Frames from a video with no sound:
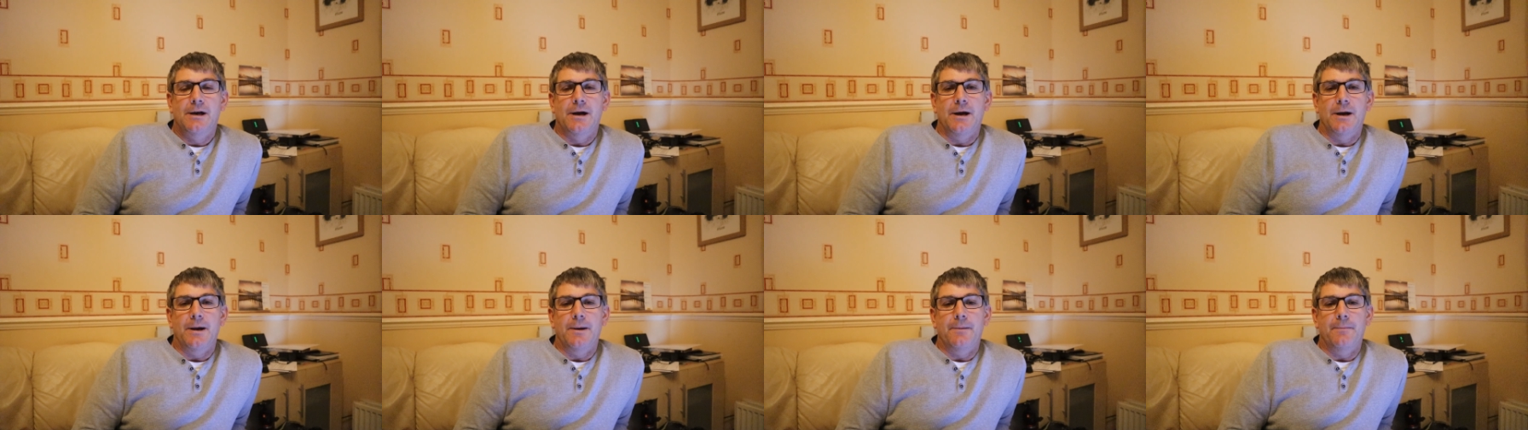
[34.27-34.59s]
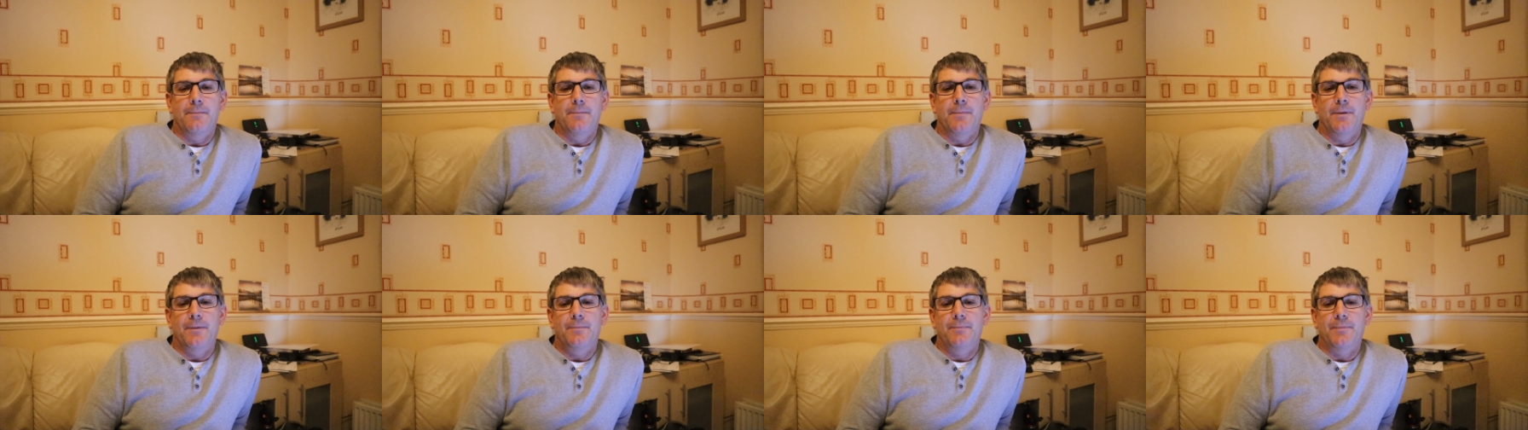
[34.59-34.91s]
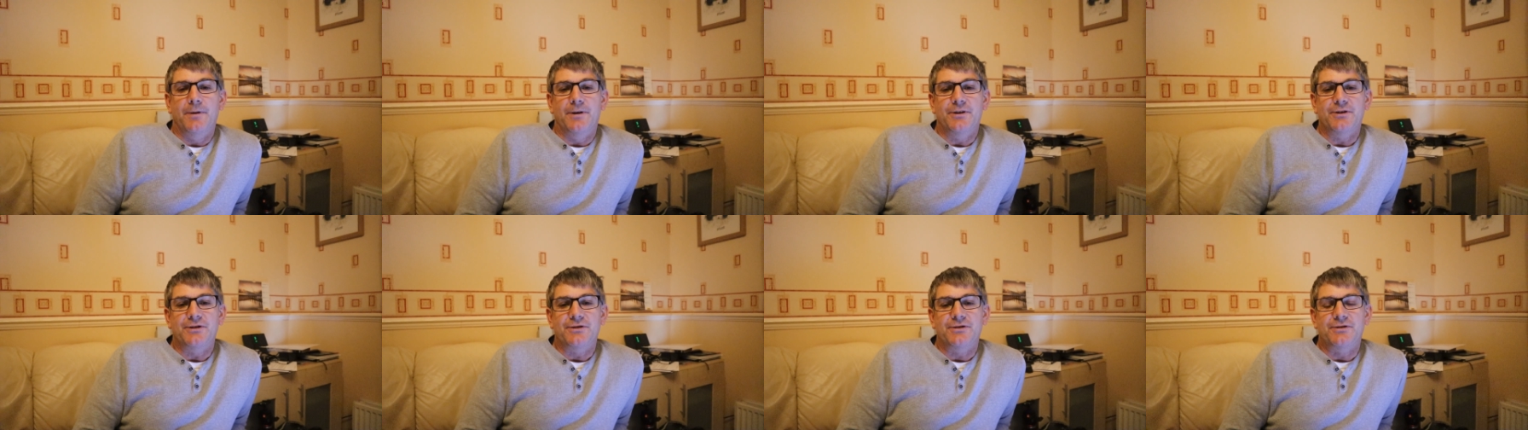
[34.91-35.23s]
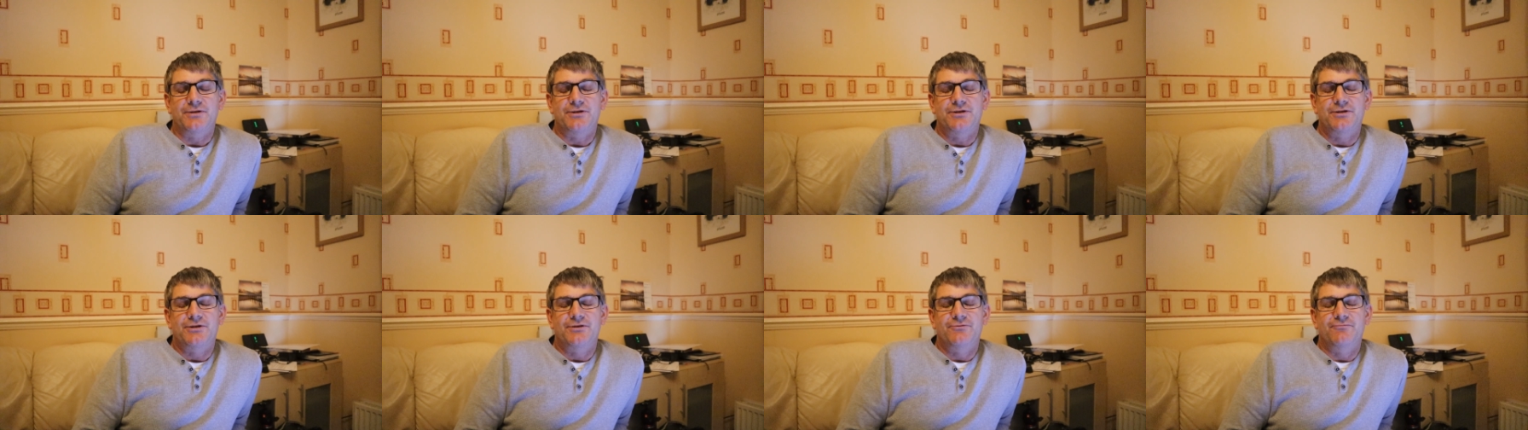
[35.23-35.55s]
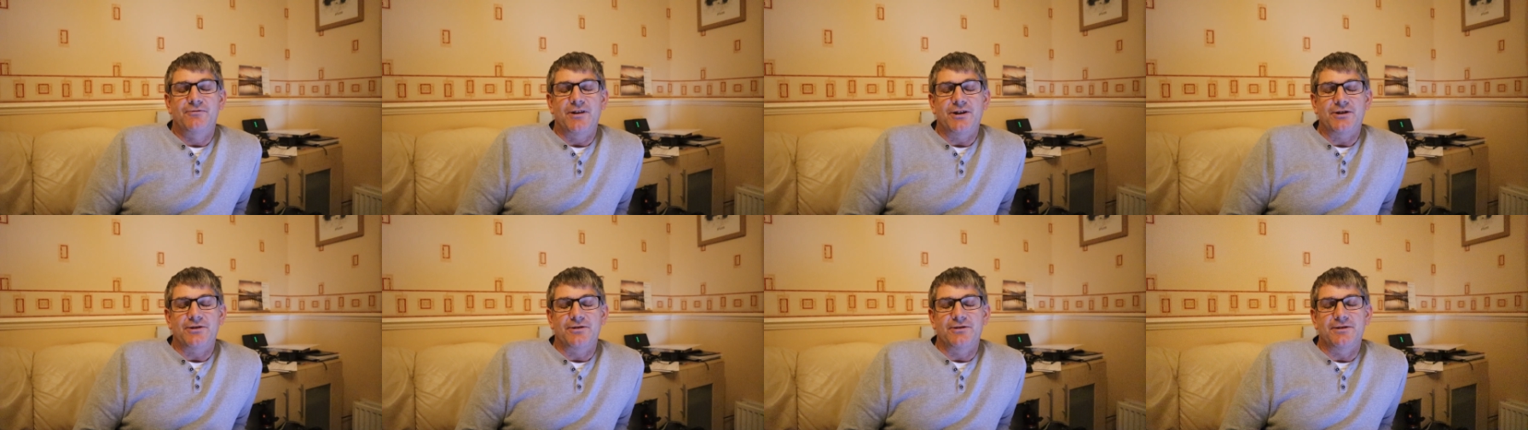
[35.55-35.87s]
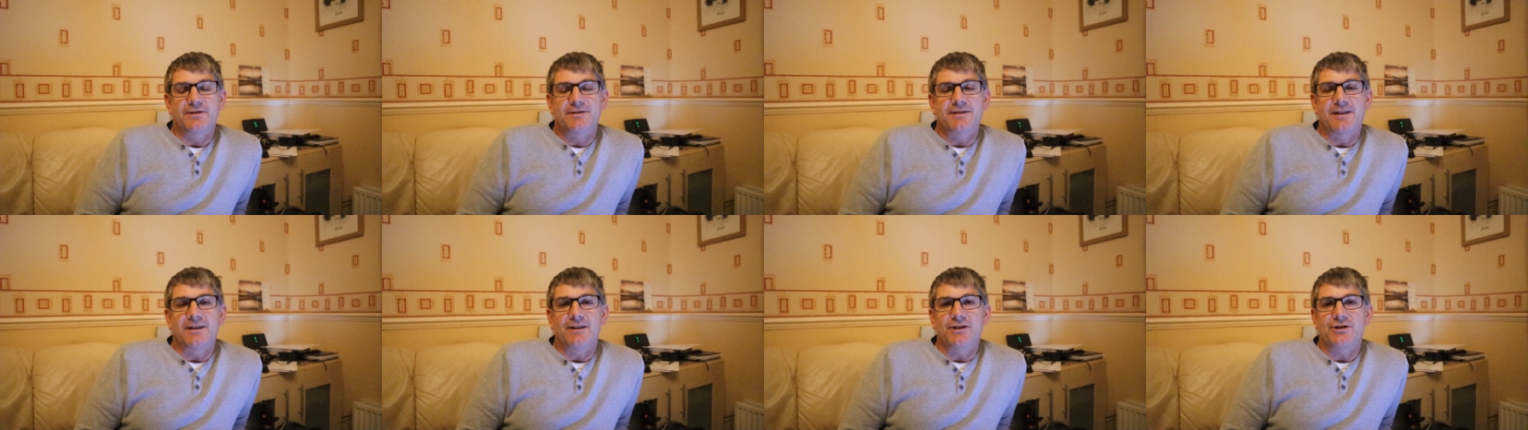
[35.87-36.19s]
but
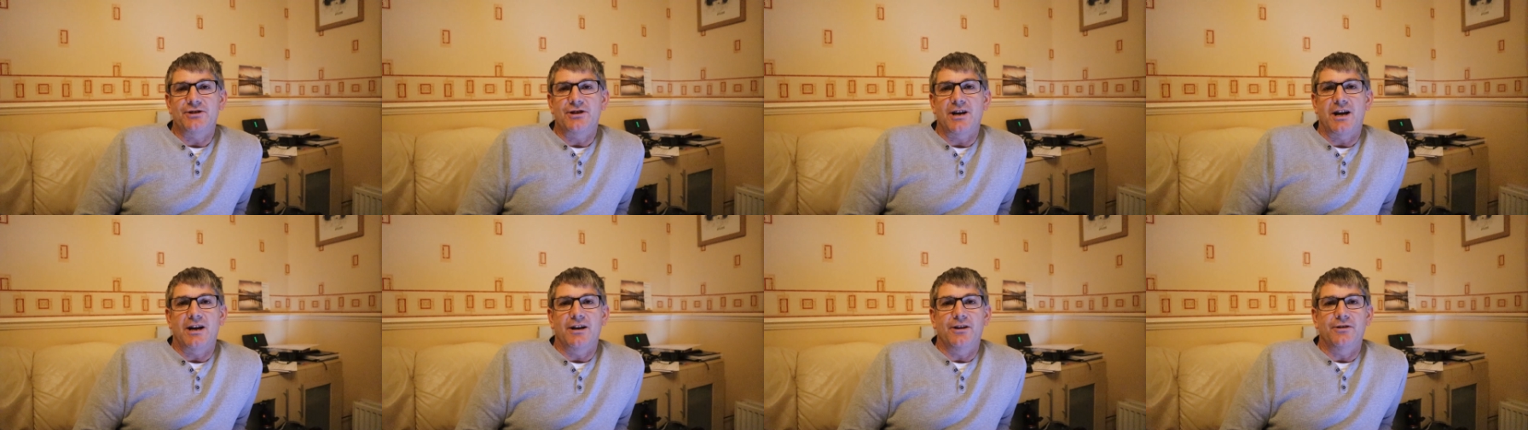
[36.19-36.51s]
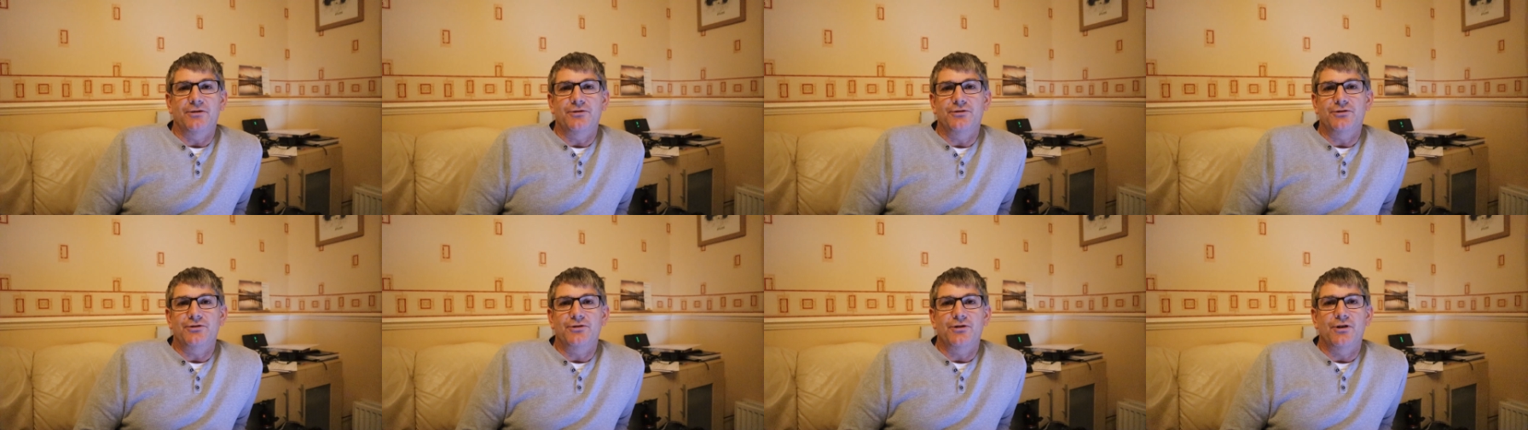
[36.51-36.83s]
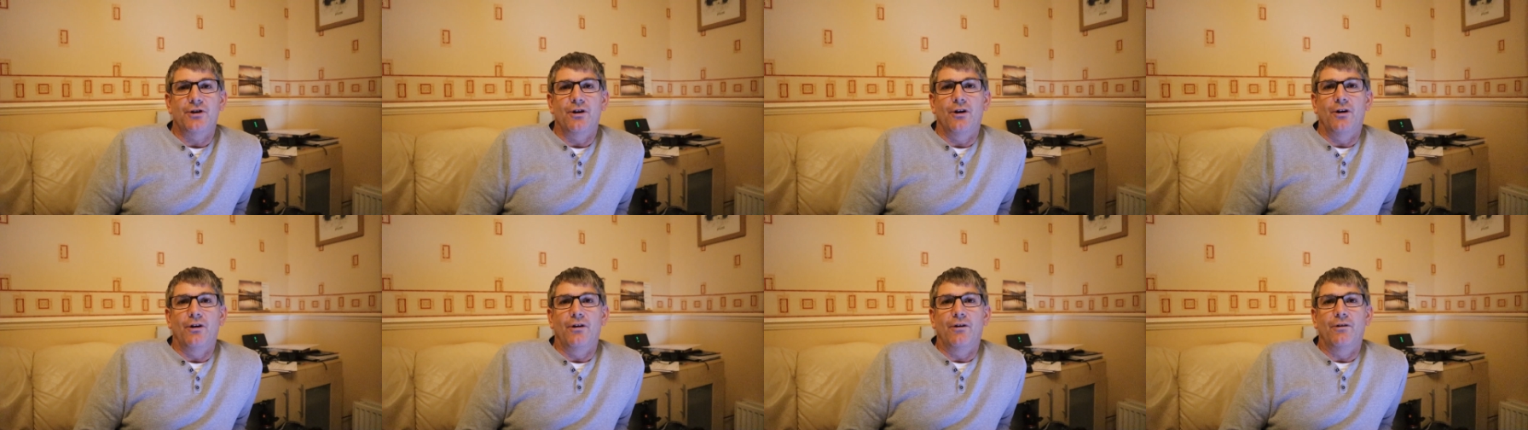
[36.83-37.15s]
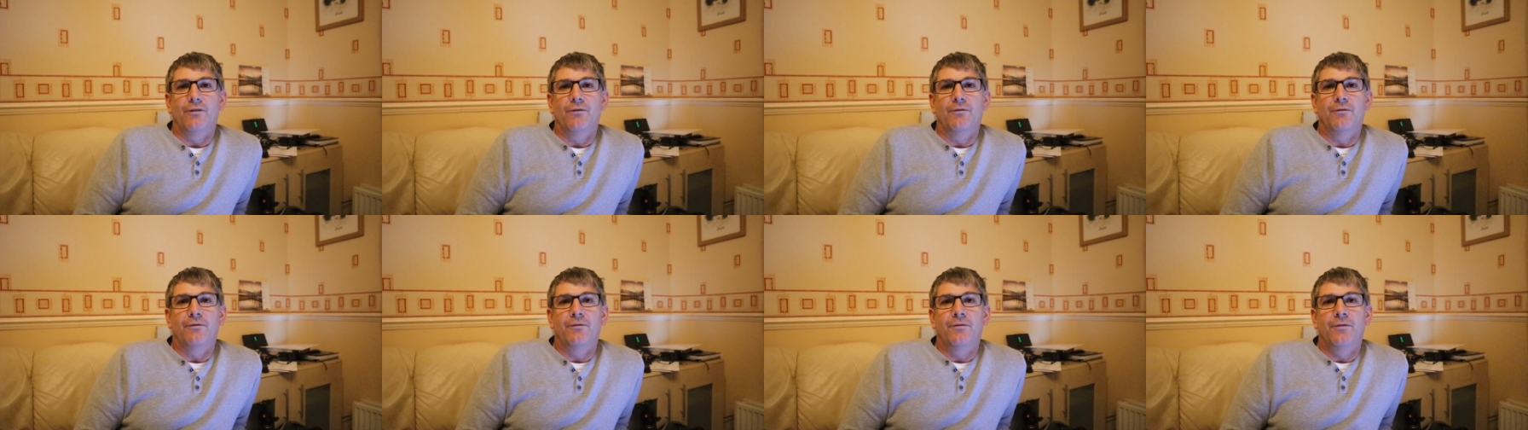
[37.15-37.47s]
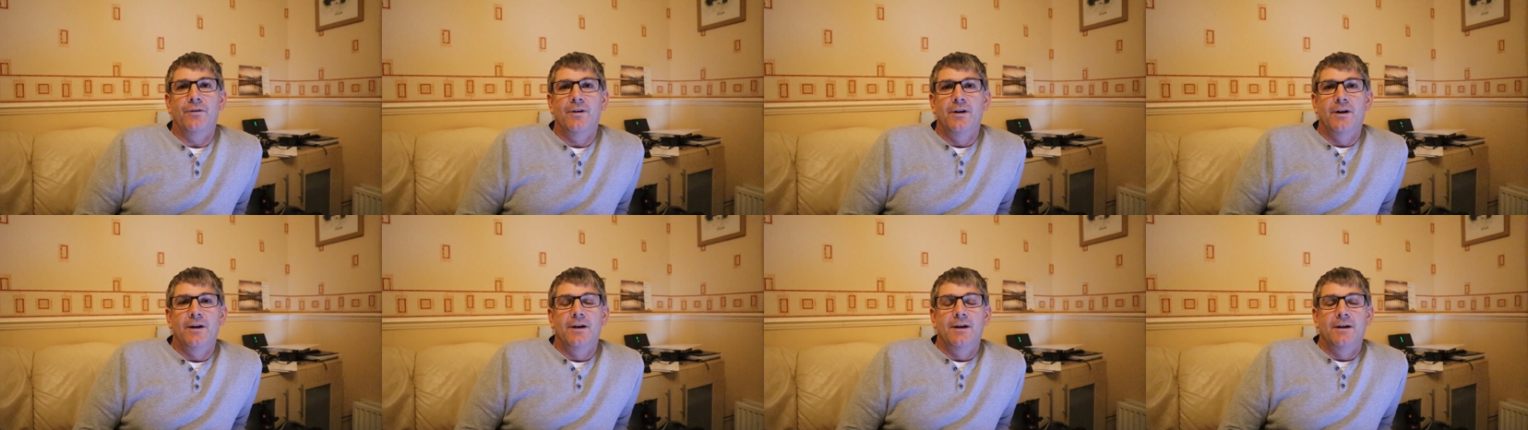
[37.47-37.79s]
Rachel has set the challenge of